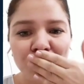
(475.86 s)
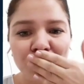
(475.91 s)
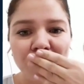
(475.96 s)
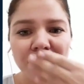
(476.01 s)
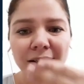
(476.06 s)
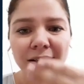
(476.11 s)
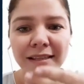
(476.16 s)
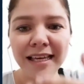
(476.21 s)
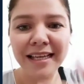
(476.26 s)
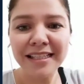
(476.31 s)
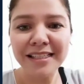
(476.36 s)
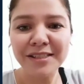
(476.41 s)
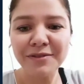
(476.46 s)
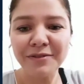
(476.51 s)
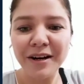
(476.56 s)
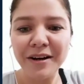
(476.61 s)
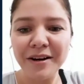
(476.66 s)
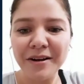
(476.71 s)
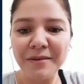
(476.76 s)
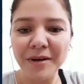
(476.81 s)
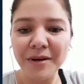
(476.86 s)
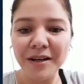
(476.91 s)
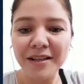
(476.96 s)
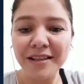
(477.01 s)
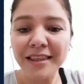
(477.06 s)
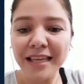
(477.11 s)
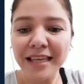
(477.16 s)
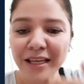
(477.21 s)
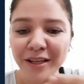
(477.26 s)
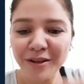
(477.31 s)
Thanks very
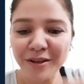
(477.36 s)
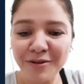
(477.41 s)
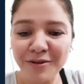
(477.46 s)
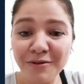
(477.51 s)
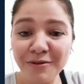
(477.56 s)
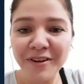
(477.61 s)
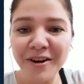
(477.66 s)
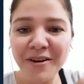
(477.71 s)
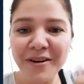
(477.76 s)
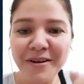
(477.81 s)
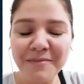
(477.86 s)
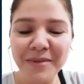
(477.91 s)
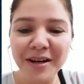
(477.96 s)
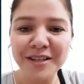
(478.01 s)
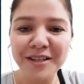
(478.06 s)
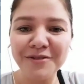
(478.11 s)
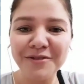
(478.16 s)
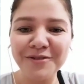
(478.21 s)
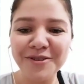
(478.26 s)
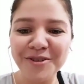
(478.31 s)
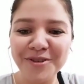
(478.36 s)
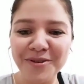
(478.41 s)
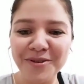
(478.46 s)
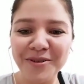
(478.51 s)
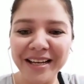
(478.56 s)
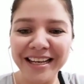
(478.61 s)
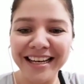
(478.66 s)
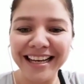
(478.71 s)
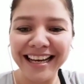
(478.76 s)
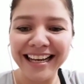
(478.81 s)
much. Thank you very much for
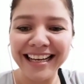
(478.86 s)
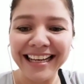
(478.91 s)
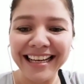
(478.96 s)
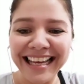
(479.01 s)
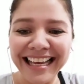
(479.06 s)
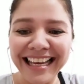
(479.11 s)
joining